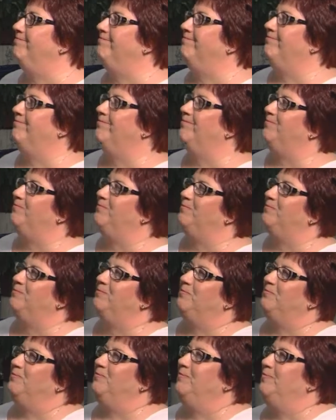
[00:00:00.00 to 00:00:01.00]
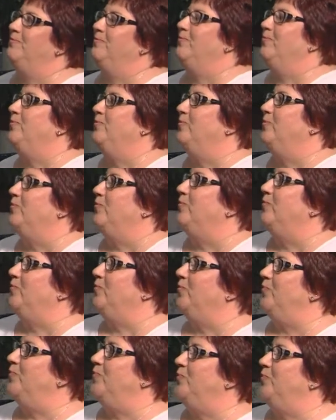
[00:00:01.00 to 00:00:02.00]

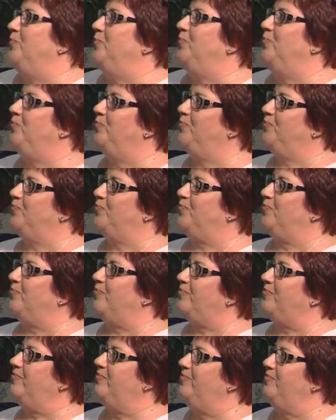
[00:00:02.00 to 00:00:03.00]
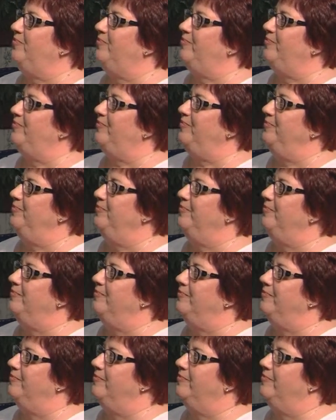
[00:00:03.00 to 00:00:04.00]

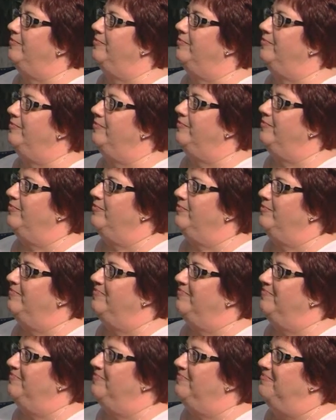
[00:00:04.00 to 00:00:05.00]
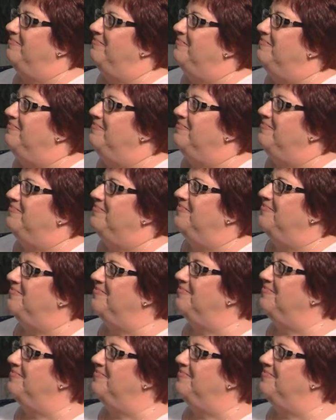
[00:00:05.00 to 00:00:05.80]
This person isn't speaking.